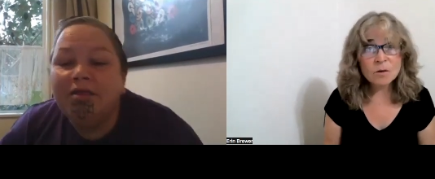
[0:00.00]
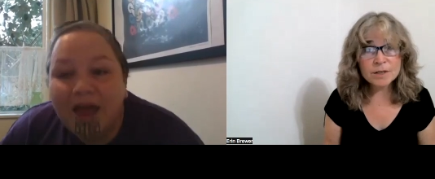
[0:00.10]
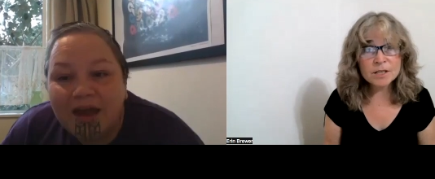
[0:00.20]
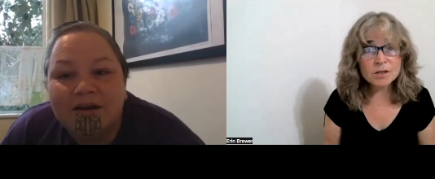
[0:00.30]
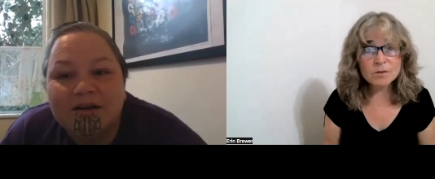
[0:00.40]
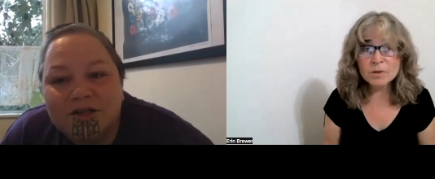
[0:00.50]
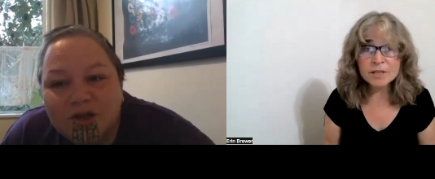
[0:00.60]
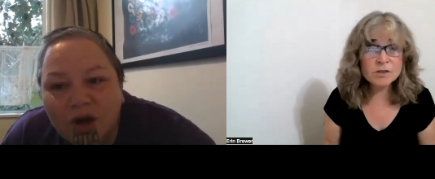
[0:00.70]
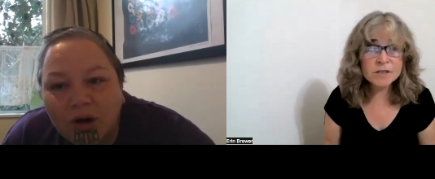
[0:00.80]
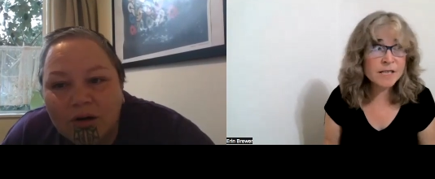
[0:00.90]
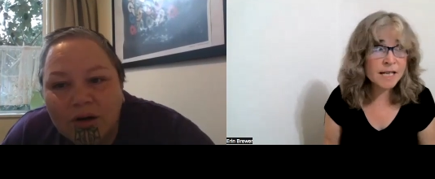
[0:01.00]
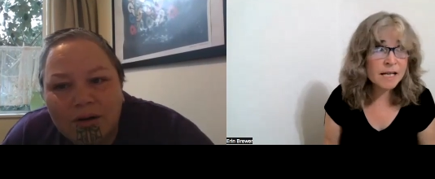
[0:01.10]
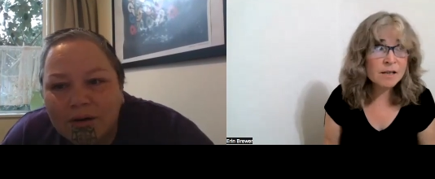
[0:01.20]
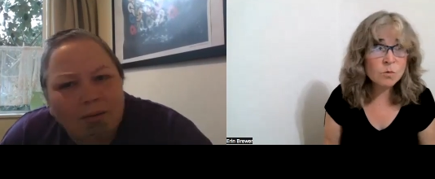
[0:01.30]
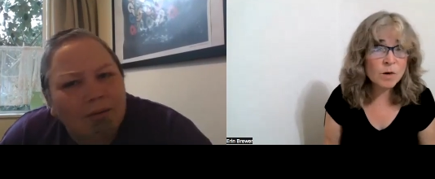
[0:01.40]
Speaker 1: when you when not. you
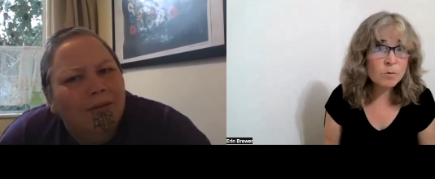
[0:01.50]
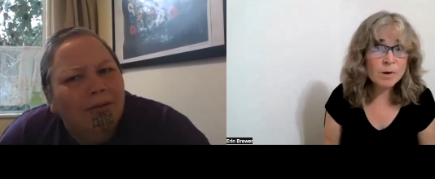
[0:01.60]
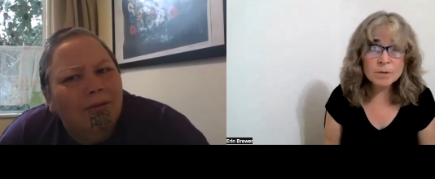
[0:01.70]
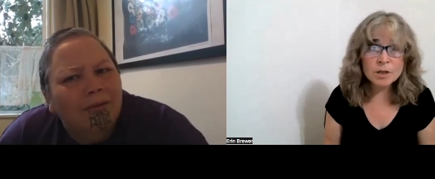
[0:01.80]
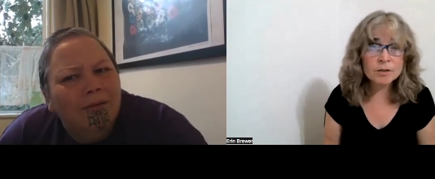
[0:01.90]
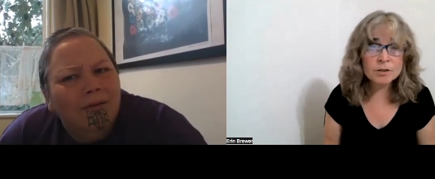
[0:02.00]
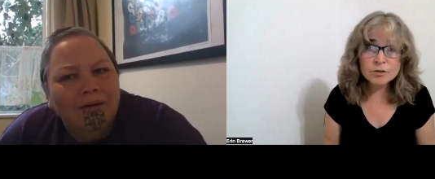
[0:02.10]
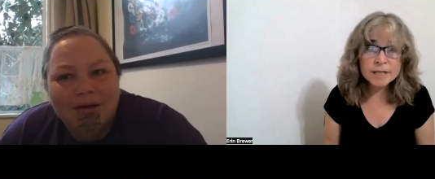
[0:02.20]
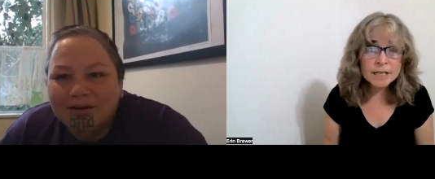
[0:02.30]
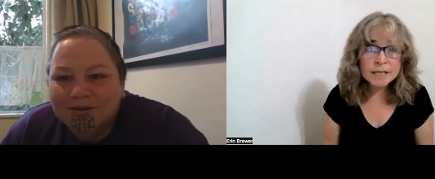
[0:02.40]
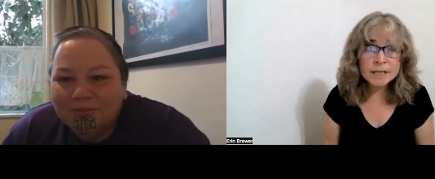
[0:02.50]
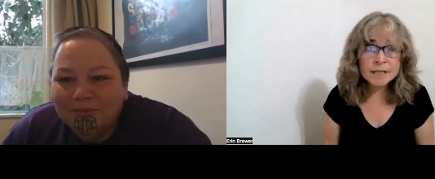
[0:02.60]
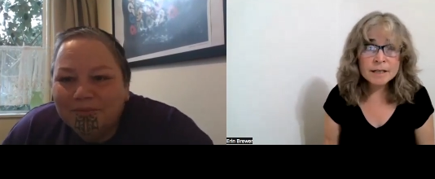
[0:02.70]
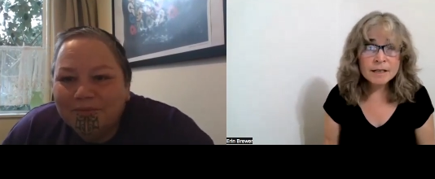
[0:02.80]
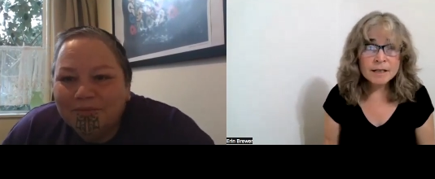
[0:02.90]
see the way women are treated,
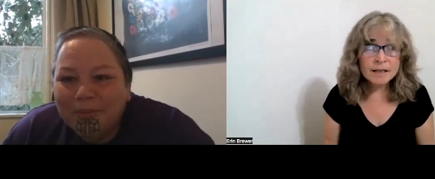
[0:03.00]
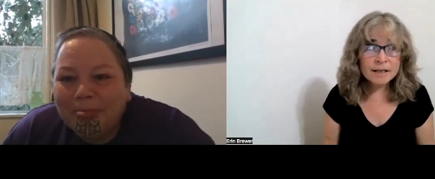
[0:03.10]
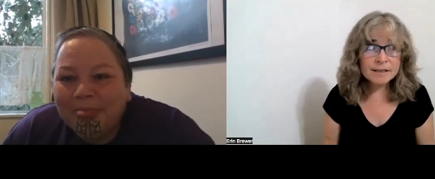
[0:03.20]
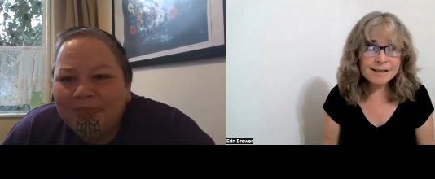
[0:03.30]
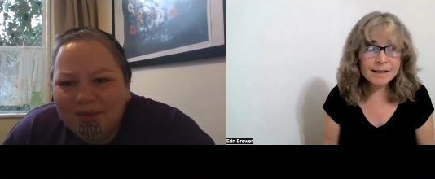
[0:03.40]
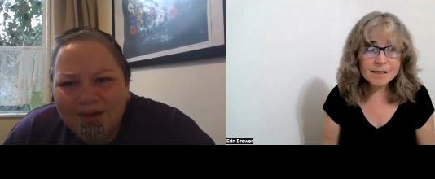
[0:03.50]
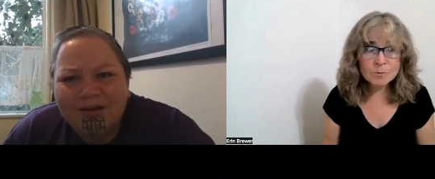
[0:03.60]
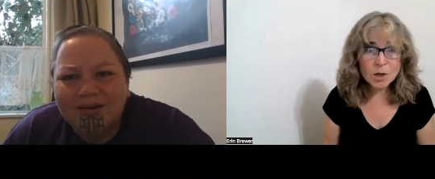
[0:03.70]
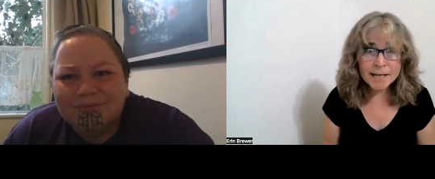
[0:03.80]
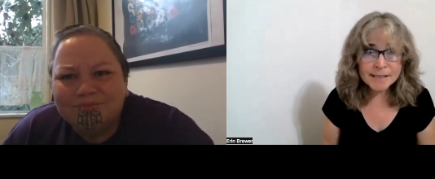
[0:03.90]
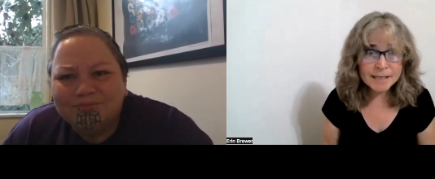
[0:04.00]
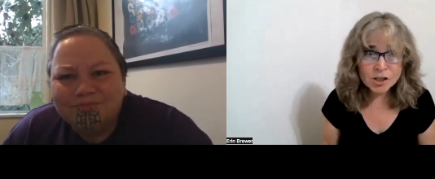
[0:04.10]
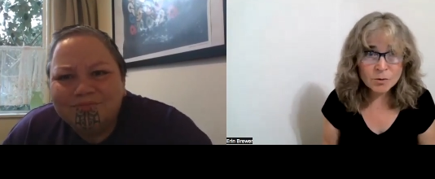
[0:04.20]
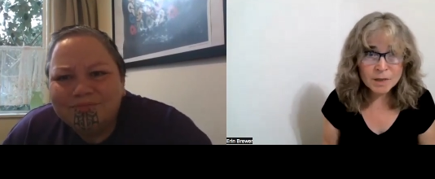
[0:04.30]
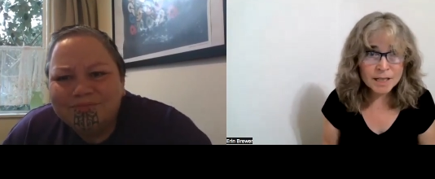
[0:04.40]
it's not yeah. surprising
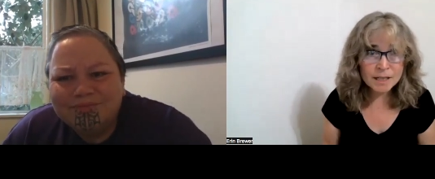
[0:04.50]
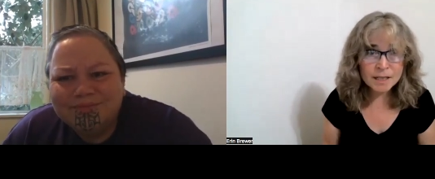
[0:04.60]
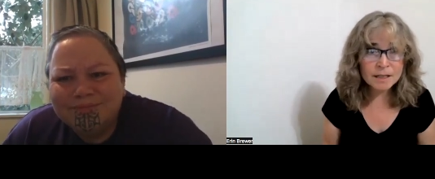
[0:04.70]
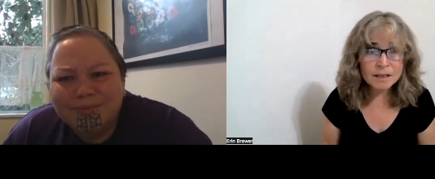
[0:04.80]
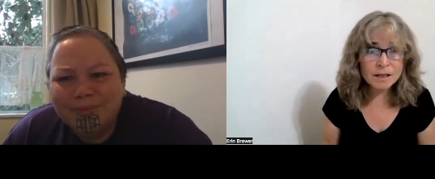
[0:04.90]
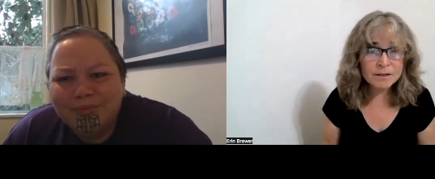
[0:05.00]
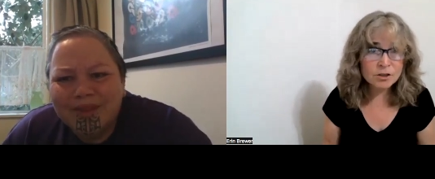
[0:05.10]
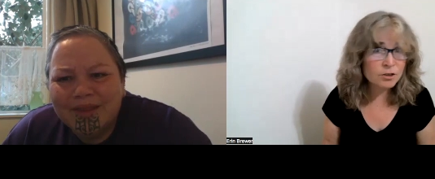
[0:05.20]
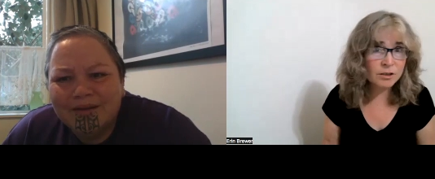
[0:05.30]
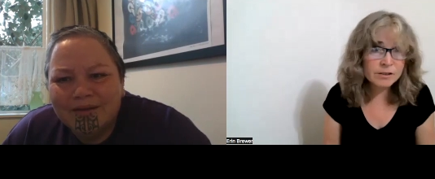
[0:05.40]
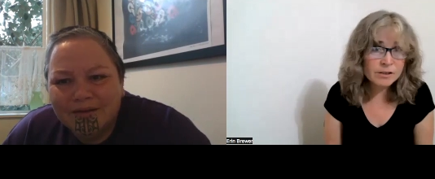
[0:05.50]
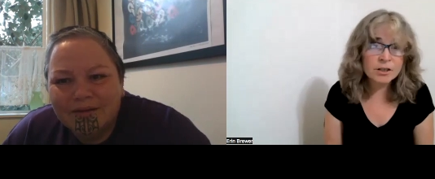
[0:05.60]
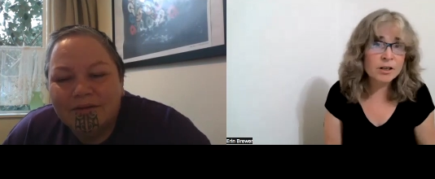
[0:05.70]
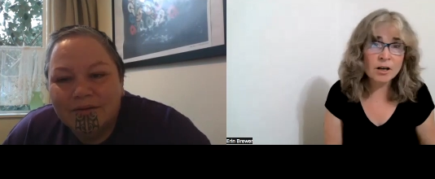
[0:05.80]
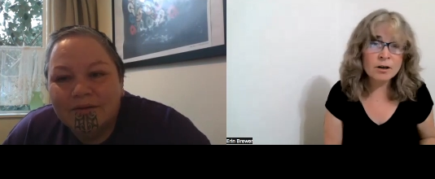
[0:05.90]
so many uh, girls
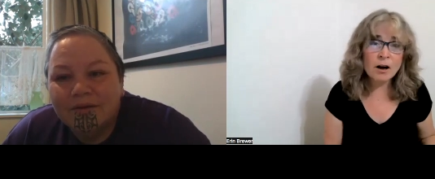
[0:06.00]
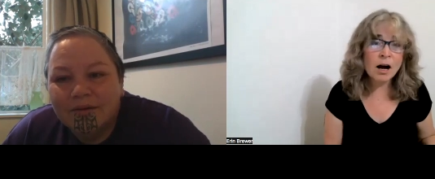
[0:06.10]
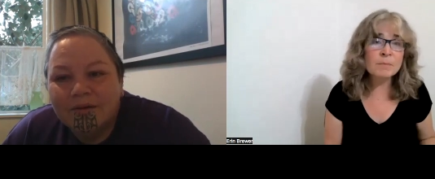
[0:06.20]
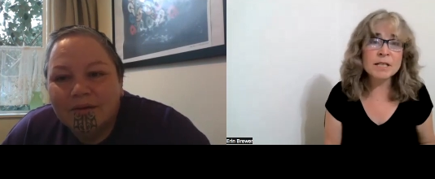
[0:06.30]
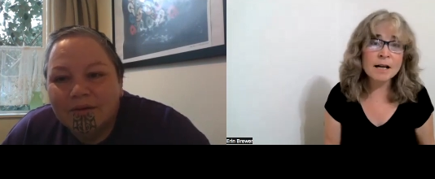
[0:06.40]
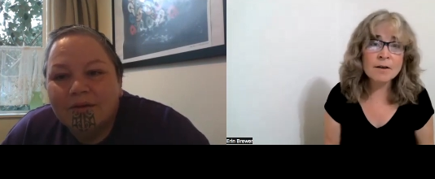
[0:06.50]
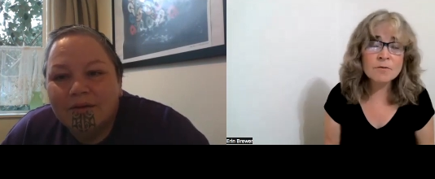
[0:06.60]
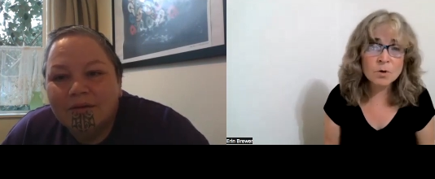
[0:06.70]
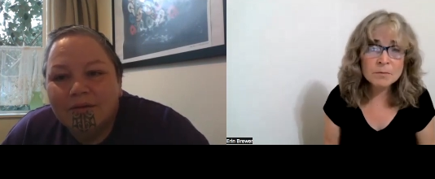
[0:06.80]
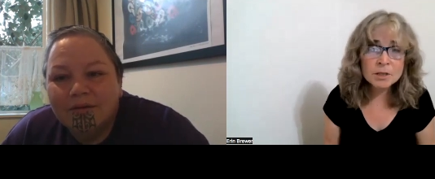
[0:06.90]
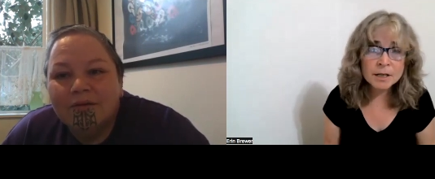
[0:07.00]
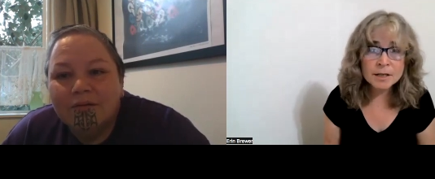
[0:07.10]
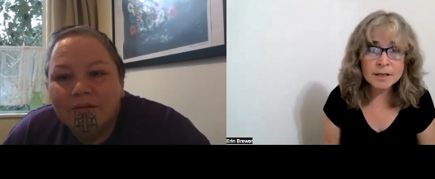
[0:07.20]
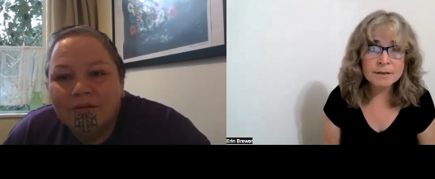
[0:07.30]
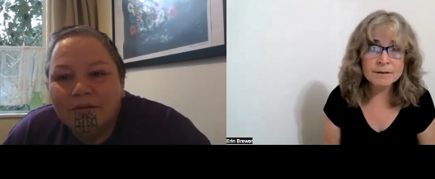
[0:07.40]
are are opting out of
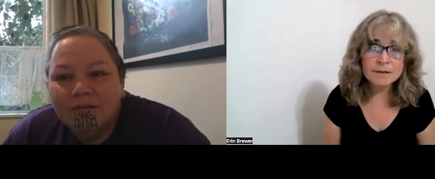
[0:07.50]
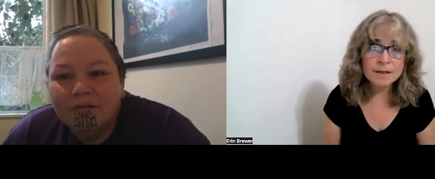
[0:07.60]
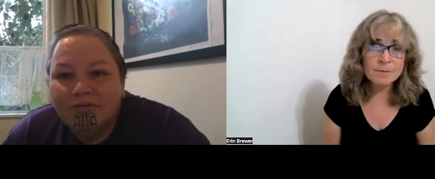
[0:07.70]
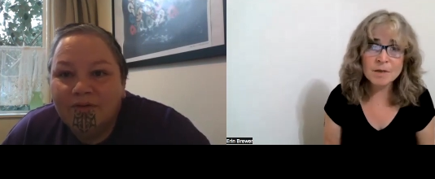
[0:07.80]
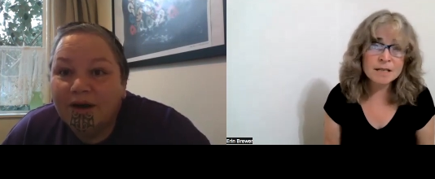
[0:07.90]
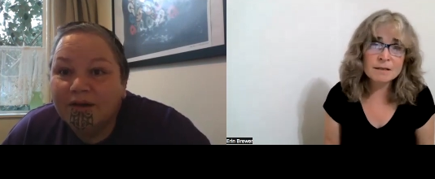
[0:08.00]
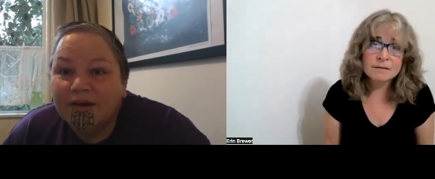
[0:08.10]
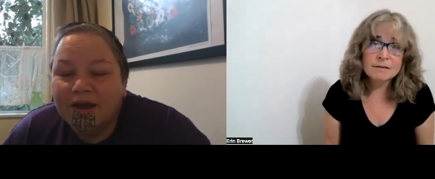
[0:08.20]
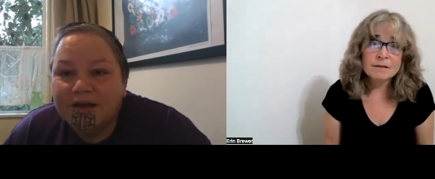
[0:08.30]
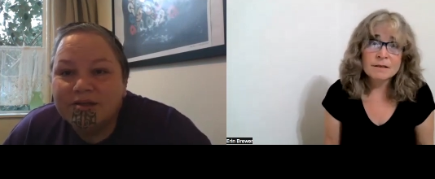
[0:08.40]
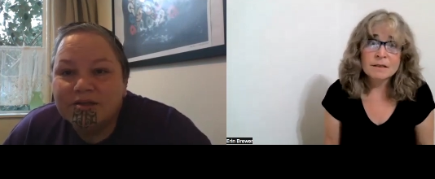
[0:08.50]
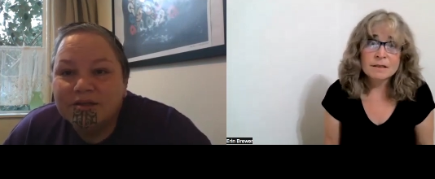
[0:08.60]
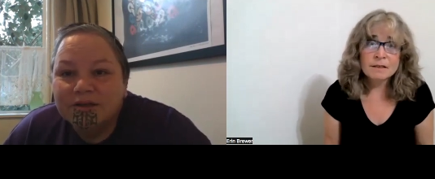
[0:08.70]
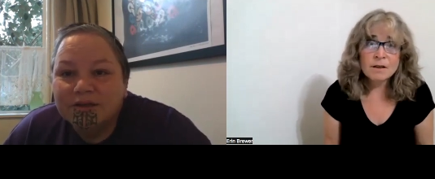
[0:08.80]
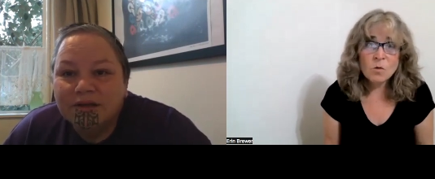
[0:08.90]
womanhood. I mean, yes.
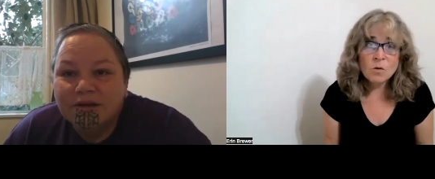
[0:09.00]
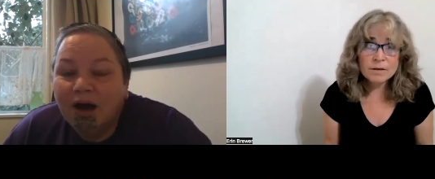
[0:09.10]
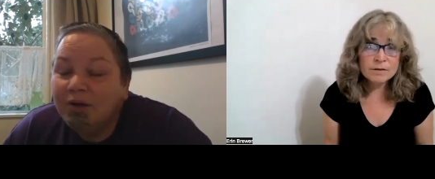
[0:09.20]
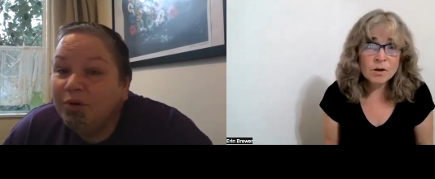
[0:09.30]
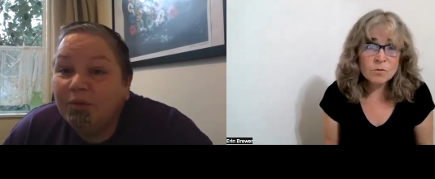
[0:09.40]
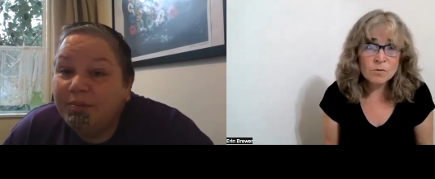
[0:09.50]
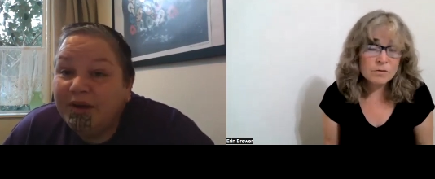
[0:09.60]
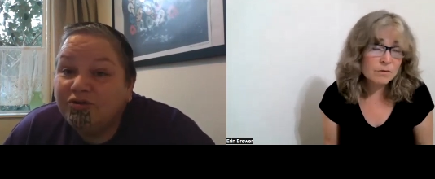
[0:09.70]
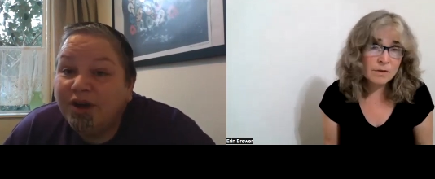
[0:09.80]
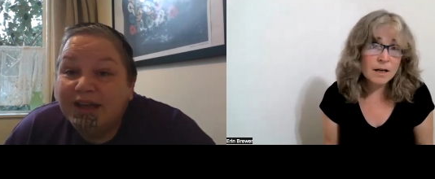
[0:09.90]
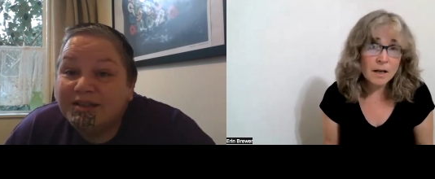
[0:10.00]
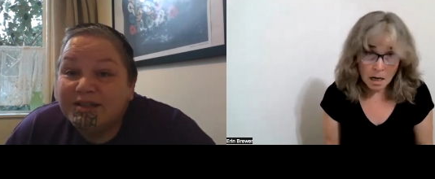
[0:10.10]
No, what, I'd probably what, be trans